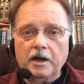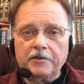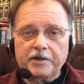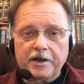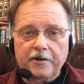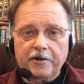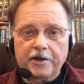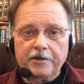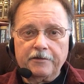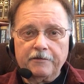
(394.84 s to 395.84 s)
the
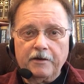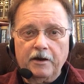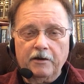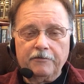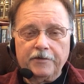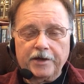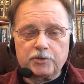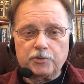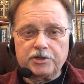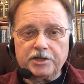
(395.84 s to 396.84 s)
area of
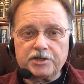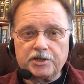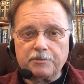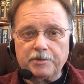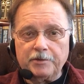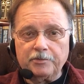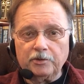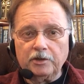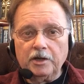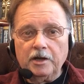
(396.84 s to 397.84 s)
expertise that people